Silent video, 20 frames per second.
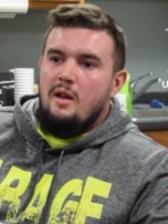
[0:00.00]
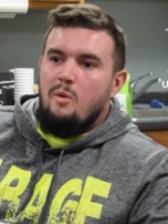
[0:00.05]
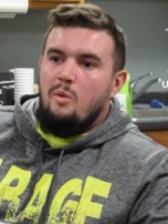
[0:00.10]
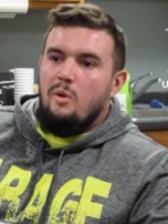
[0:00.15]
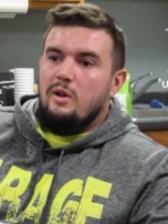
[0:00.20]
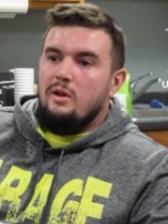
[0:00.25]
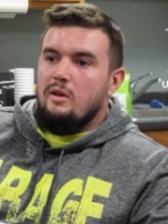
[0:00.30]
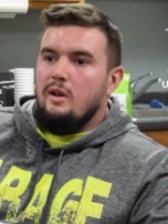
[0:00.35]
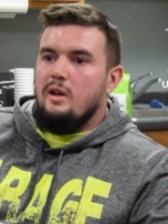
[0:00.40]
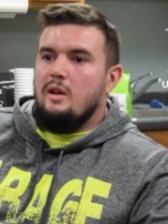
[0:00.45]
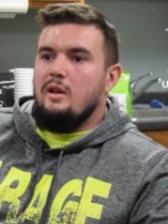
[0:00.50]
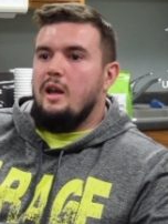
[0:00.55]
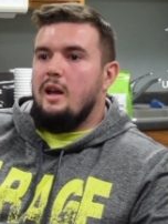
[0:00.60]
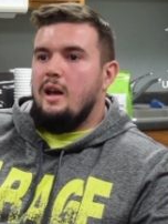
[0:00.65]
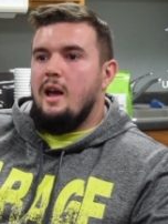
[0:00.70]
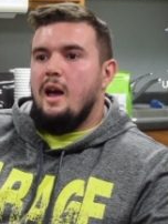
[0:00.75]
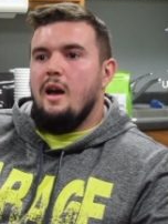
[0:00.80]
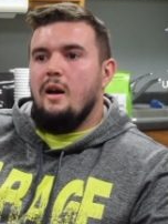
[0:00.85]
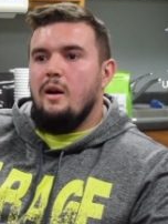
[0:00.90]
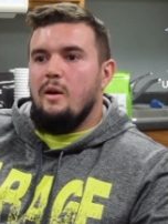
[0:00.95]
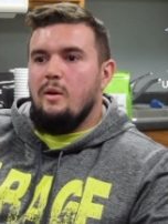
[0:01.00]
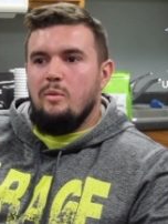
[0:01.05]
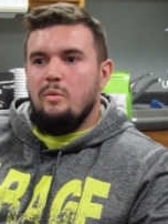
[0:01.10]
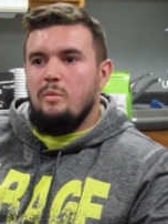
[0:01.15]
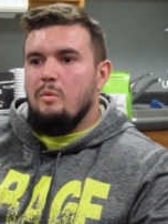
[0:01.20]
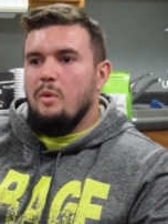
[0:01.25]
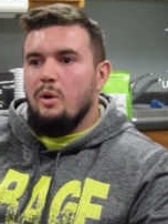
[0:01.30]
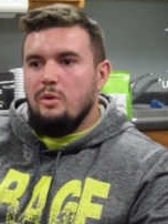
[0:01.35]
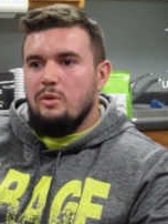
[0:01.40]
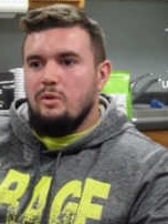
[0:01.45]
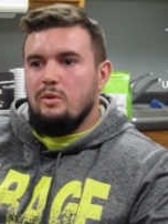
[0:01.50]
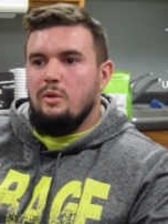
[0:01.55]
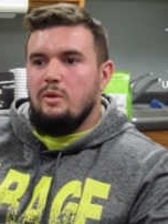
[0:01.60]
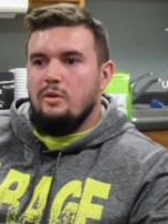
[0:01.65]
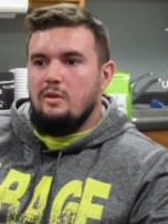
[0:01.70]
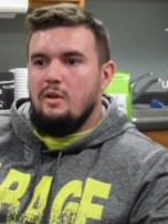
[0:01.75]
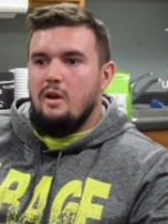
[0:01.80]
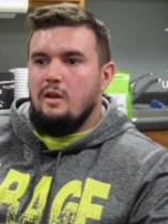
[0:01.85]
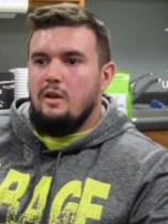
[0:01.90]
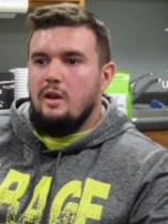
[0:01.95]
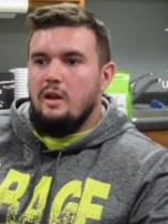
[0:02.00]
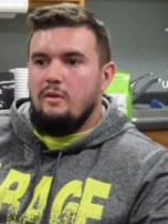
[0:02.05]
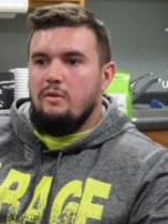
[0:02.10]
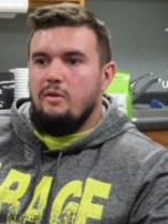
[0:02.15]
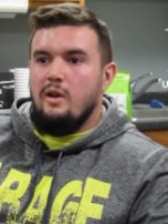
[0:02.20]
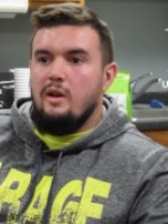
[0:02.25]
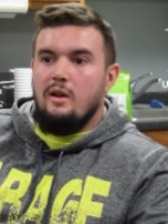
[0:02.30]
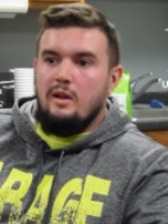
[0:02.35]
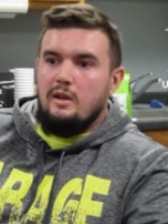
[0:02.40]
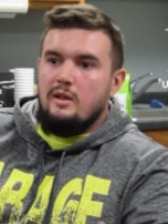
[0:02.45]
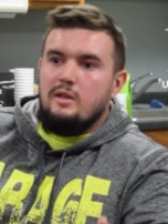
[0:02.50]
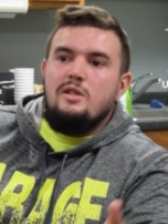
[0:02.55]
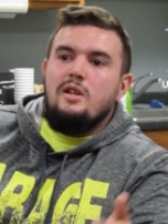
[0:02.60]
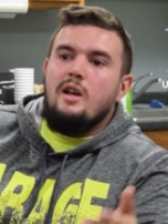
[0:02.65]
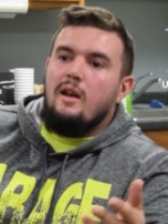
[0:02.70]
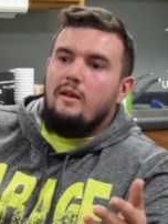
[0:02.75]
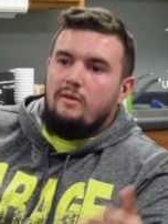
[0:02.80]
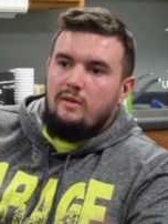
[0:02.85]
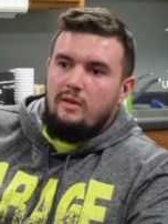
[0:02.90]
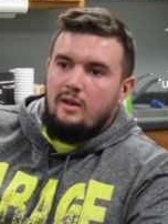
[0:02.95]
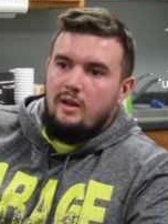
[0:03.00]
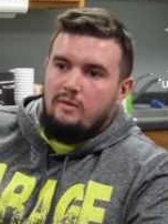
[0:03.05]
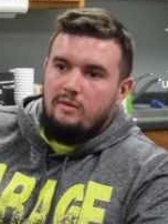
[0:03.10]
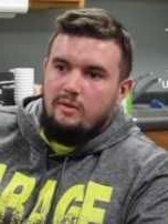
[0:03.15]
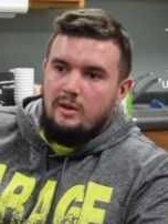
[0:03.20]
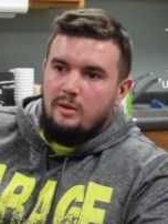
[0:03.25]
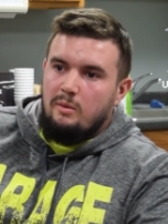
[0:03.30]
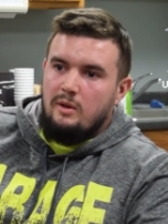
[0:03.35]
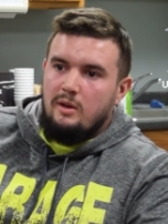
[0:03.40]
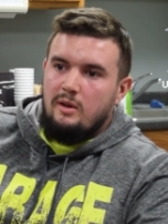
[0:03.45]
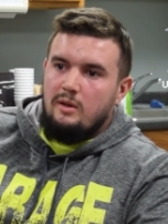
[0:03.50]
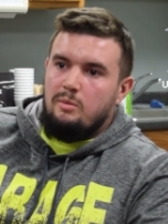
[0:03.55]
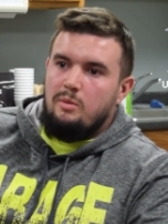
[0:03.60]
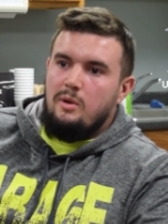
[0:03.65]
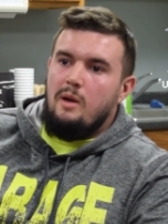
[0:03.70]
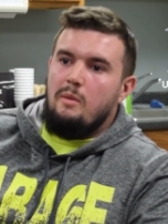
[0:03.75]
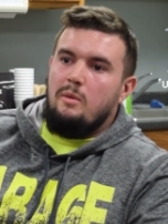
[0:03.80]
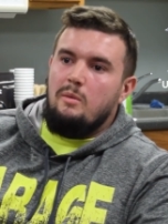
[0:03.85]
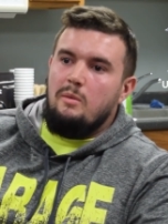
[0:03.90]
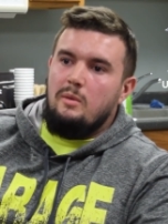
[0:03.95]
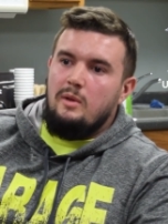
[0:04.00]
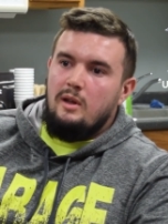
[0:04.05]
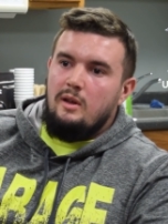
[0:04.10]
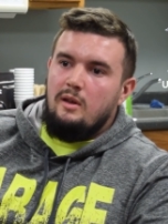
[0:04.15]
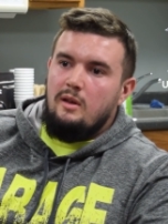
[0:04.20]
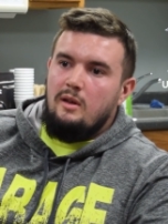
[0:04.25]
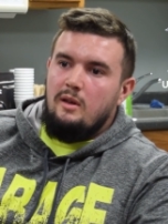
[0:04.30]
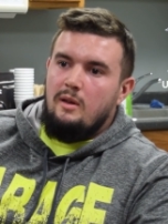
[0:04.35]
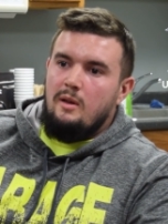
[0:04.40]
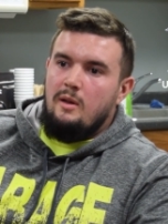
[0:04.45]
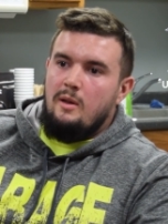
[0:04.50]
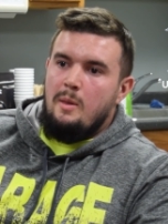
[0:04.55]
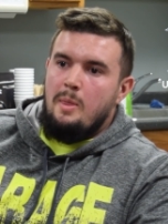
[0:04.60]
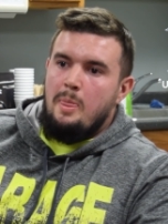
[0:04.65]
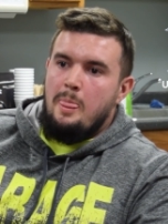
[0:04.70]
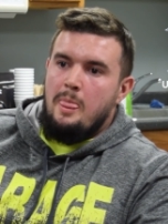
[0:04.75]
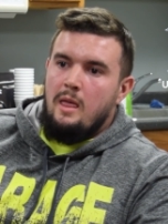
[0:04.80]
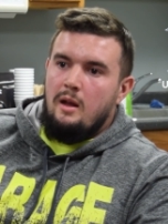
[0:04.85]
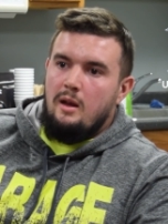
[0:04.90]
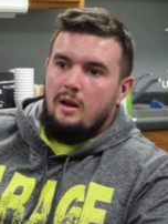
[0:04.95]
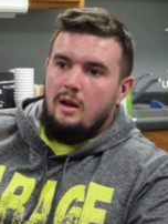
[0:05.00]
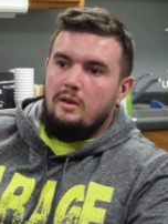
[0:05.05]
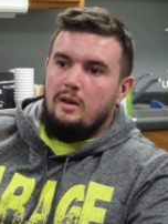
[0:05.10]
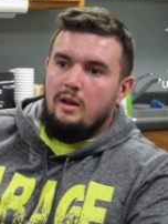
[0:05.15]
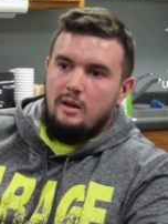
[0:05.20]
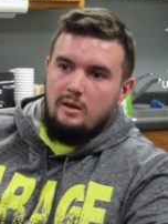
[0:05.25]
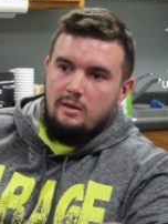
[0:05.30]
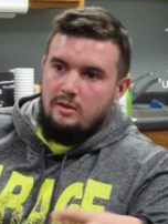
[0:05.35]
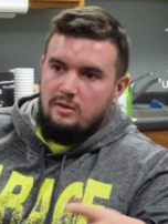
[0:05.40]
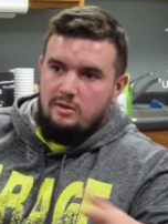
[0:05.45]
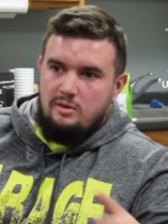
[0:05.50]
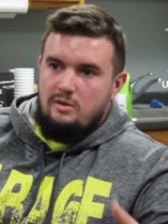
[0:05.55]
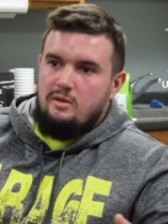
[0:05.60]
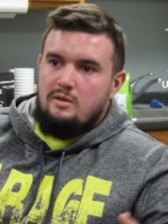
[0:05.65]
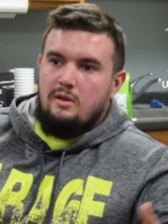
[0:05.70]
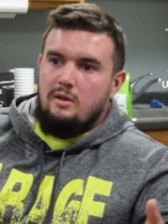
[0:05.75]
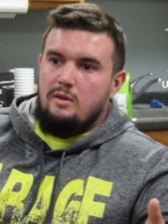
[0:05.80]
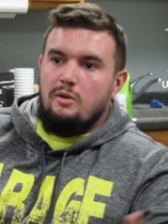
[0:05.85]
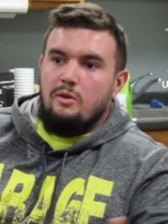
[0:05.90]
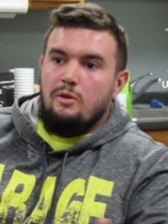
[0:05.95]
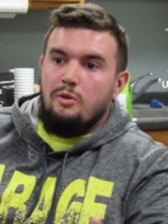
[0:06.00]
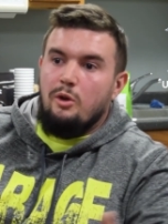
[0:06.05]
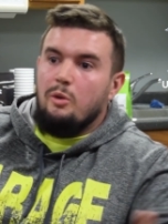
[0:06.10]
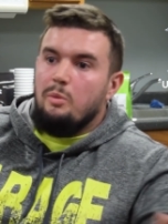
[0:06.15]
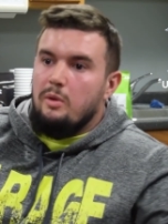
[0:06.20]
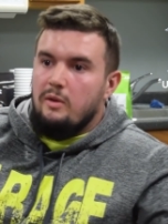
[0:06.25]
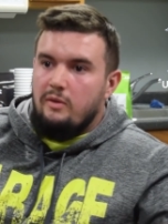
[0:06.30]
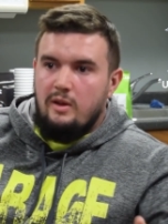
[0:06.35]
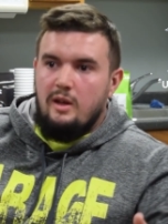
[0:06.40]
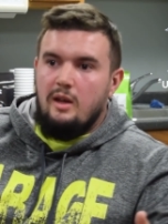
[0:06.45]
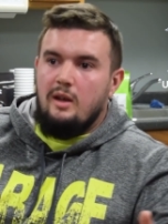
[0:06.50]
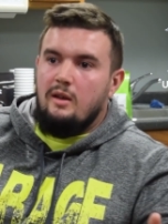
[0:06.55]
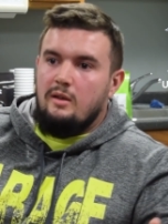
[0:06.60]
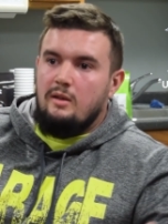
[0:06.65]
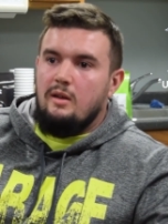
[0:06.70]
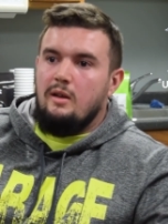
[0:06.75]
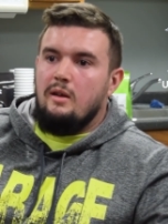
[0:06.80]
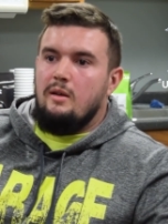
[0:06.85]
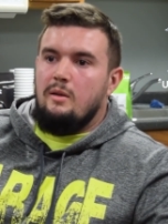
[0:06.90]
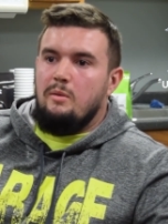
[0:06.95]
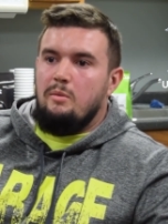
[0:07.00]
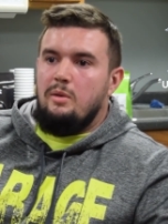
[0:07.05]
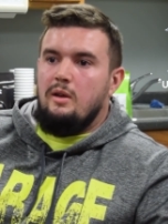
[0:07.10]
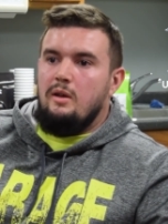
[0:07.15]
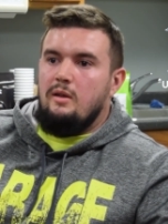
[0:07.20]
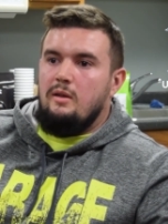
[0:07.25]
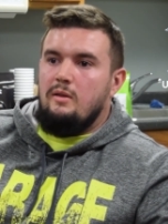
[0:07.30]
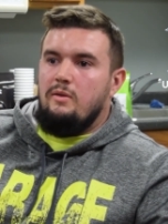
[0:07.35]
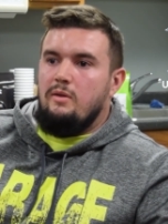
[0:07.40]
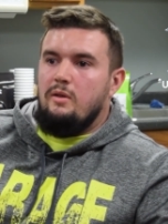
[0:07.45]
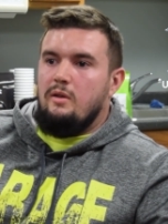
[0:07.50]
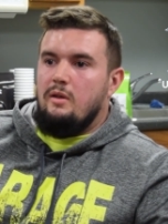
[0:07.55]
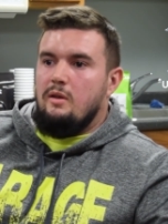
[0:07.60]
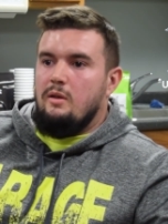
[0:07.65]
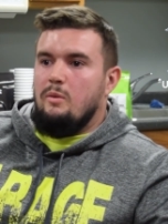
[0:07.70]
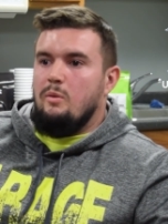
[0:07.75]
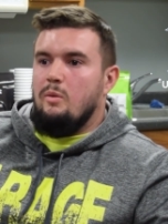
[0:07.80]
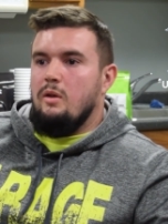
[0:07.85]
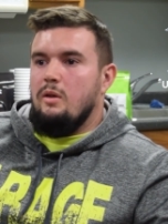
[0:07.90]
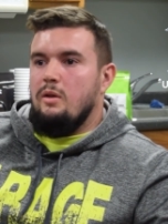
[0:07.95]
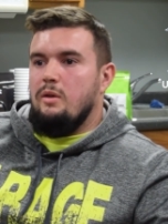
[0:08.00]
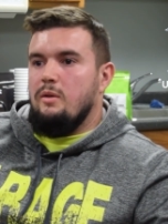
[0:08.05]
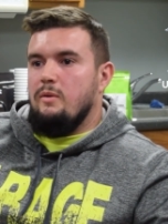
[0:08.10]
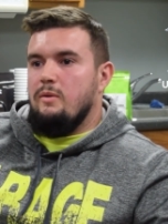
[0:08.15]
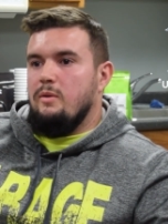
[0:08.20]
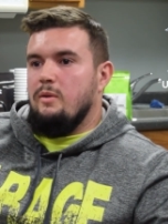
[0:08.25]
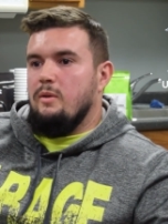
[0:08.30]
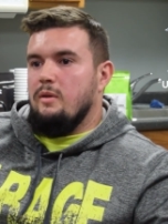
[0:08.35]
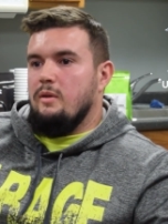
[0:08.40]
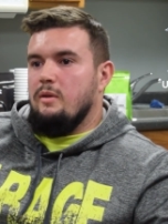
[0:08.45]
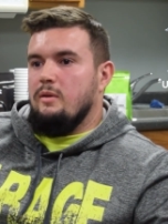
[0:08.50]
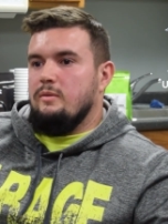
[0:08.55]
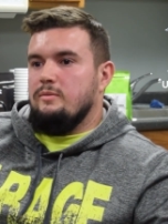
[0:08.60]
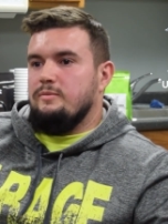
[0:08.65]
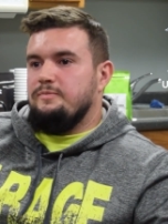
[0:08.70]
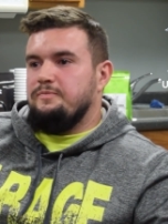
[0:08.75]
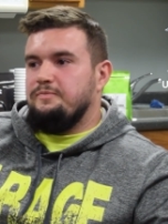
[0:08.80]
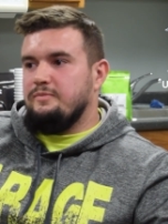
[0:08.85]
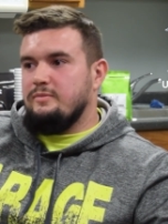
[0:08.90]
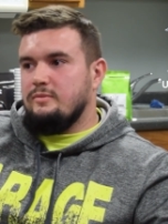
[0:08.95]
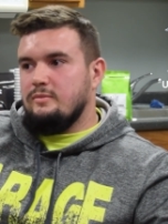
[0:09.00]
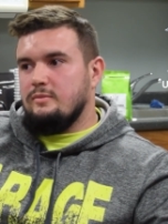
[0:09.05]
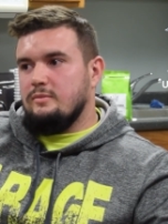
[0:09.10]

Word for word: when you look at like how most schools are, like like Jeff at Fleetwood is yeah, probably the best, no, and then there's just a group of kids like competing the for the one through four. yeah.